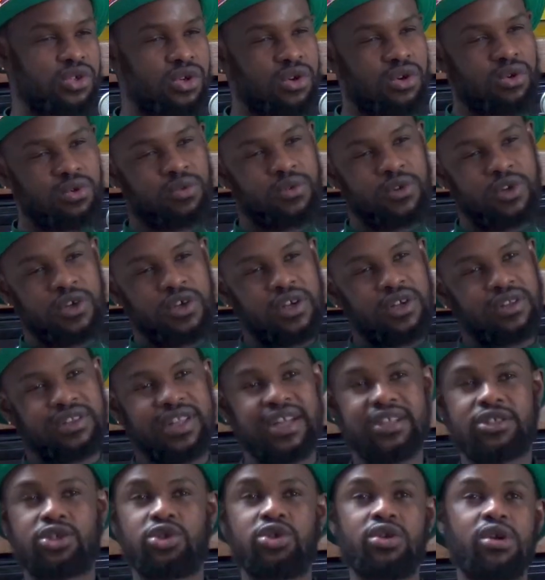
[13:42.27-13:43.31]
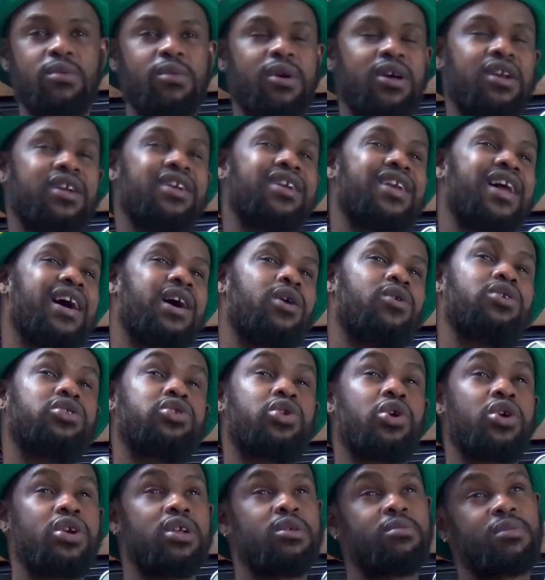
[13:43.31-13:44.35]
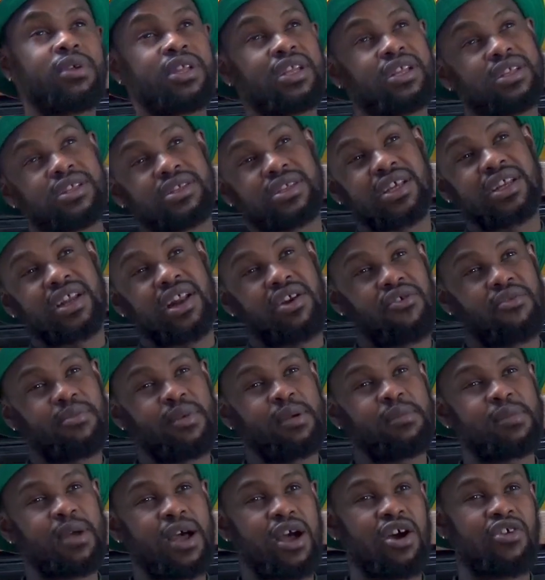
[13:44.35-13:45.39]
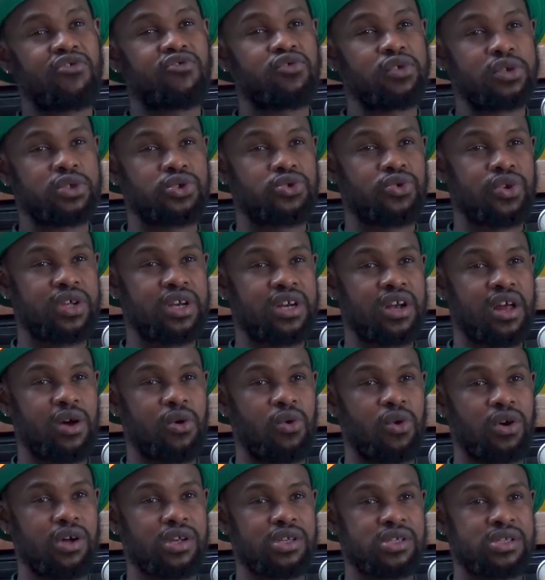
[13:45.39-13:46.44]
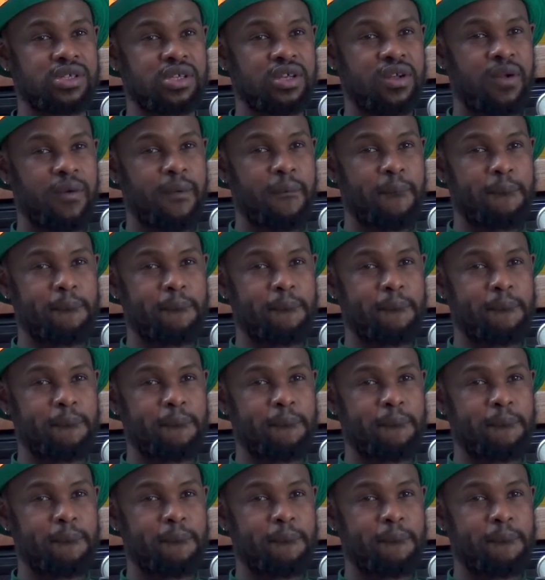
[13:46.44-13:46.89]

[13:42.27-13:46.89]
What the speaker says: So that took about an hour 30 minutes, and I remember how frustrated I was